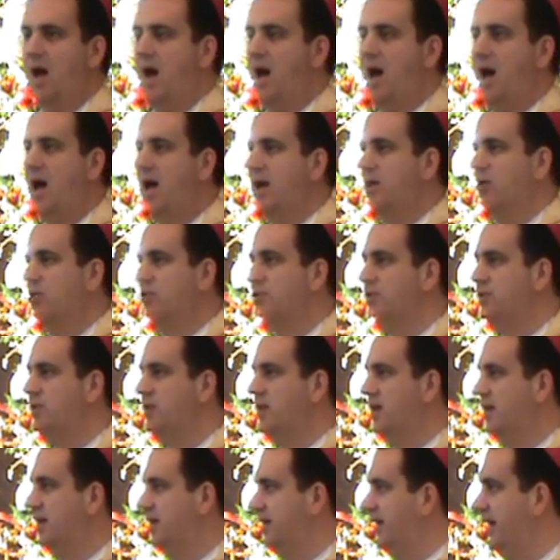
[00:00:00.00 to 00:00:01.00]
I don't
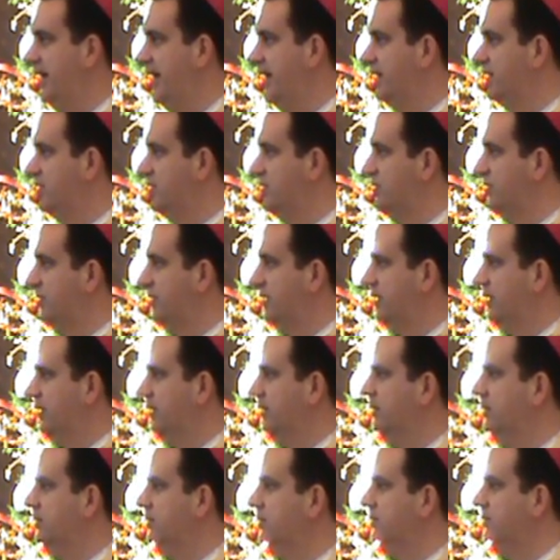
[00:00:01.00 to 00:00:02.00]
see any answer here.
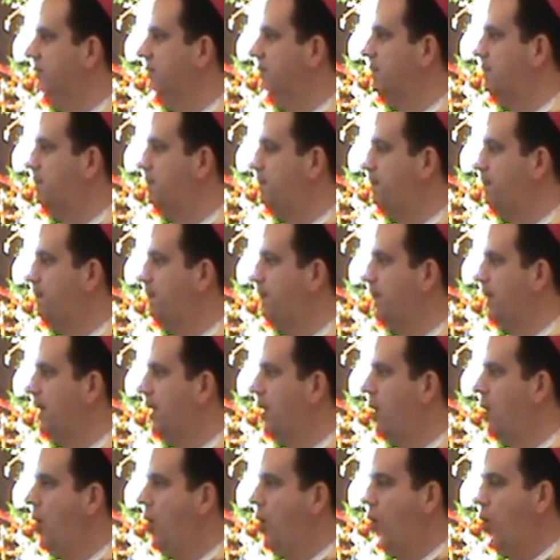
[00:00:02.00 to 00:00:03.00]

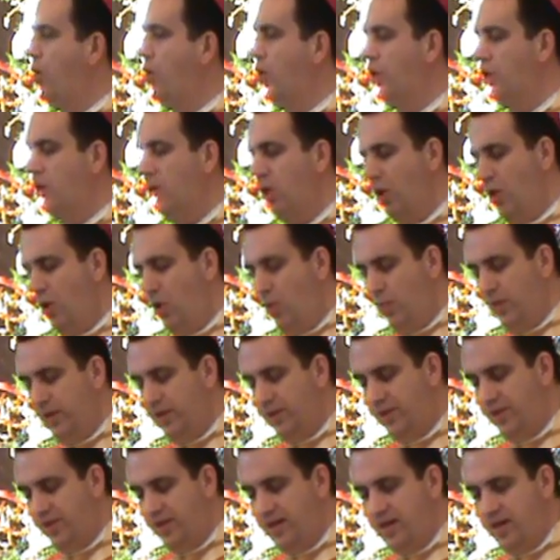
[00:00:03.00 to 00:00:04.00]
Or we
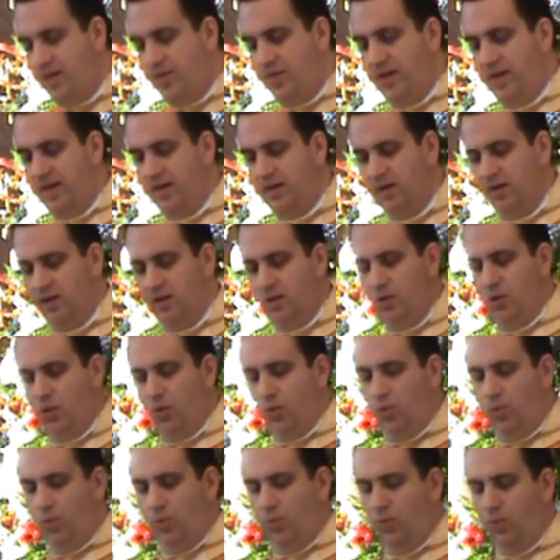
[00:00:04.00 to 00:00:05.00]
think that,
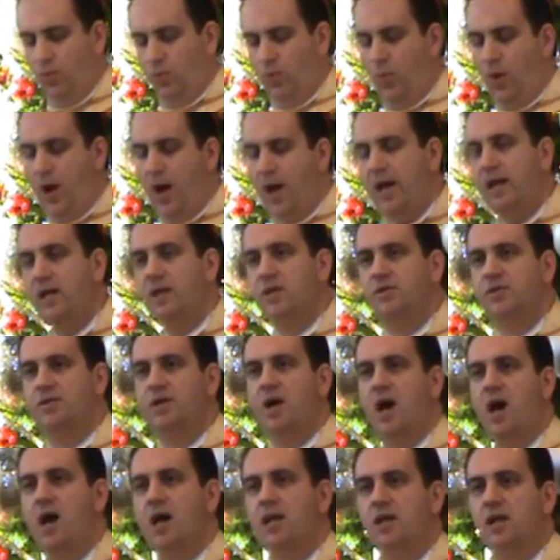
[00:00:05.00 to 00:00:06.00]
why does
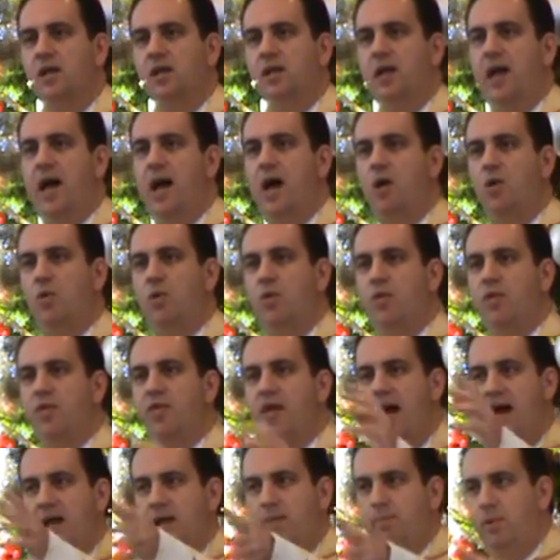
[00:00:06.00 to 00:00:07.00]
God allow
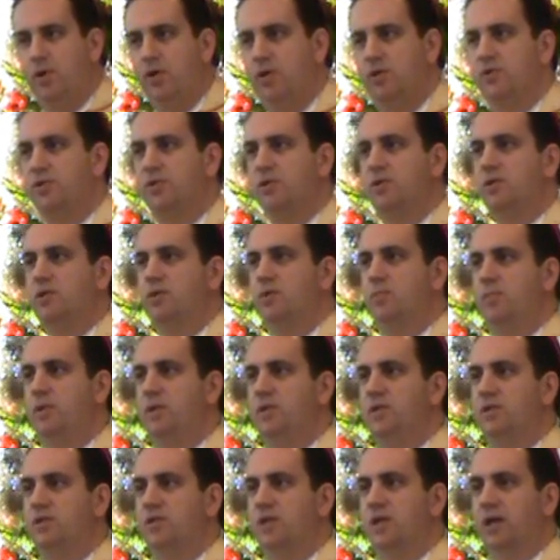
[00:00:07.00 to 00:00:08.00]
that person to
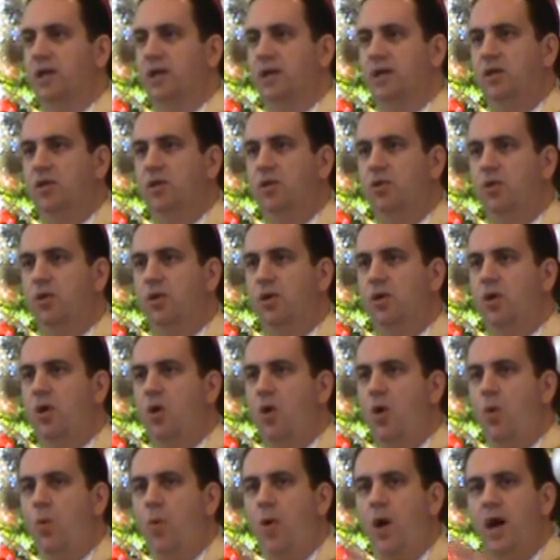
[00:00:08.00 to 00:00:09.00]
be sick? Or
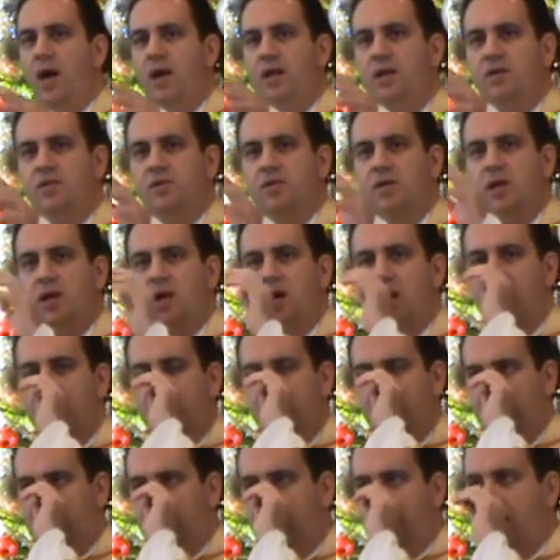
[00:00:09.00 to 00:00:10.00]
why does
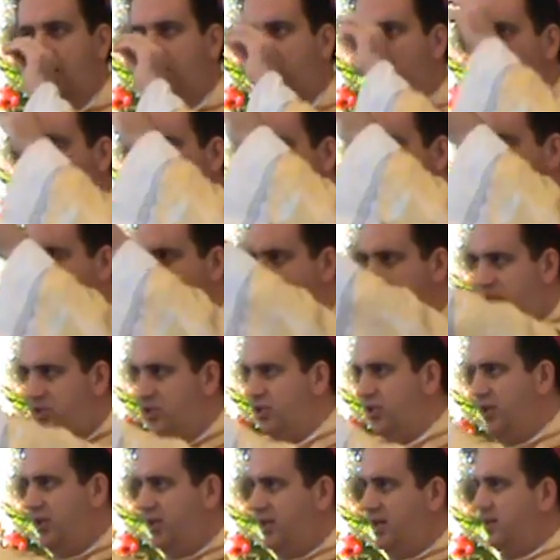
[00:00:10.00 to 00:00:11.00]
God allow
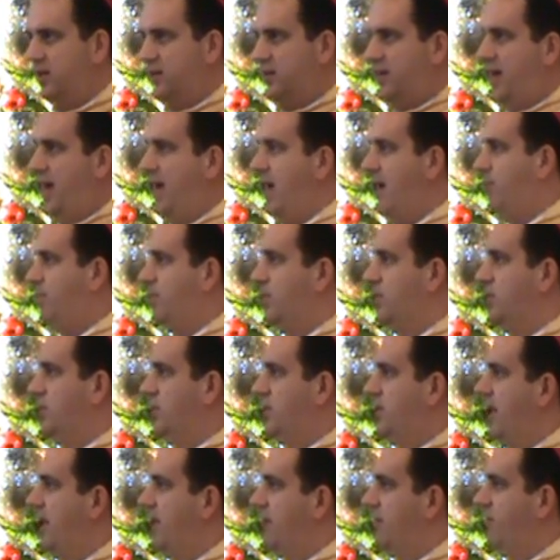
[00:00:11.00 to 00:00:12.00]
this thing to happen to
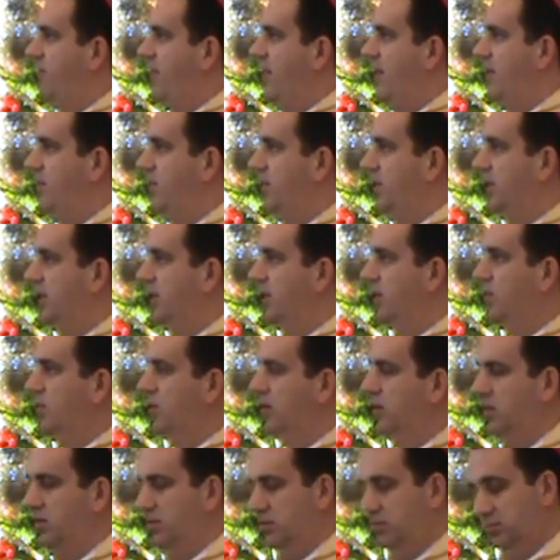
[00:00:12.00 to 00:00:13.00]
that family?
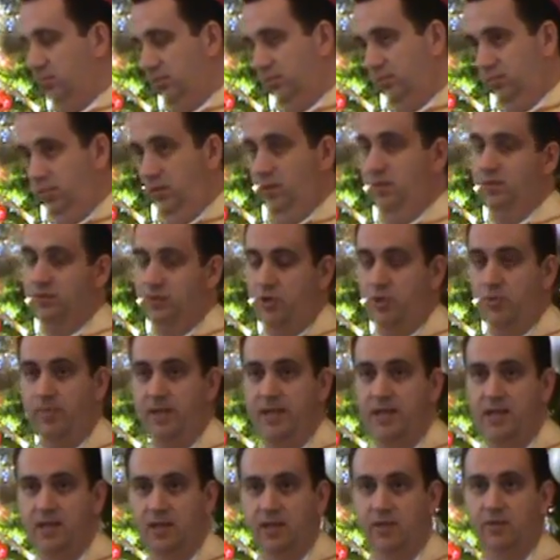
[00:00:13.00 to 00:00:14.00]
Or to
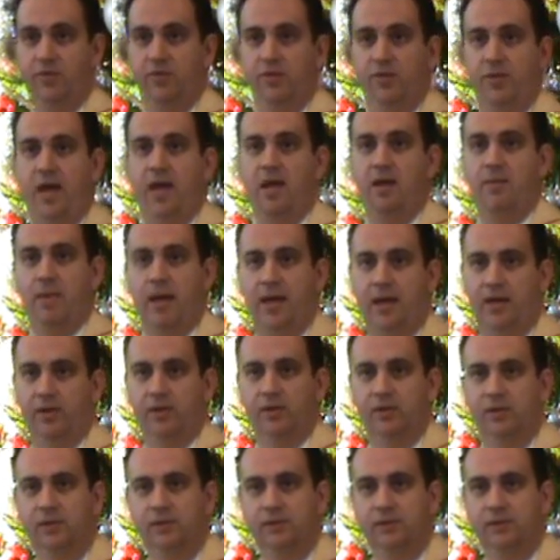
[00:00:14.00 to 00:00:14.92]
me, for that matter?